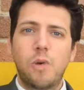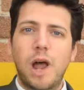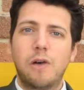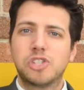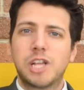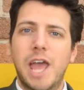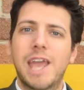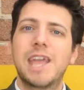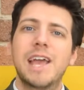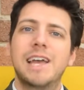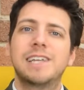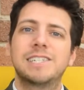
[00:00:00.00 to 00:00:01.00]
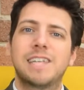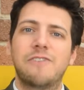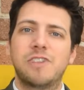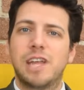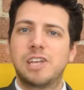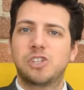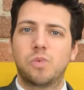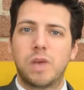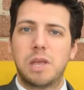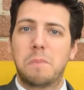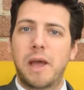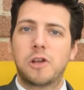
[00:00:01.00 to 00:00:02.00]
hours a day, seven days a
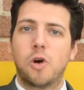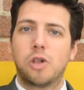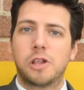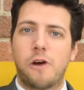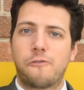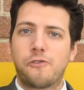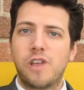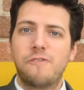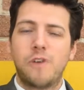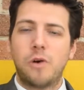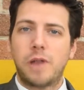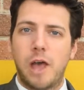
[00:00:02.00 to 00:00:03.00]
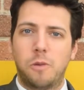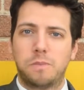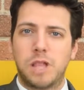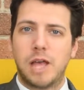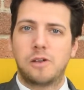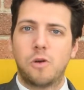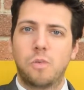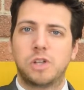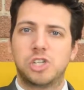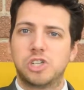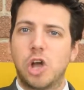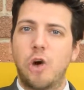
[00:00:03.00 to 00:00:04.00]
week by calling our free phone helpline,
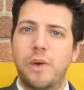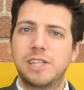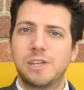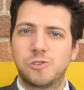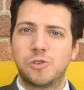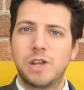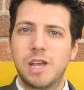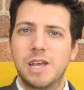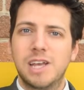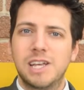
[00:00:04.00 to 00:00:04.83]
which is oh eight hundred,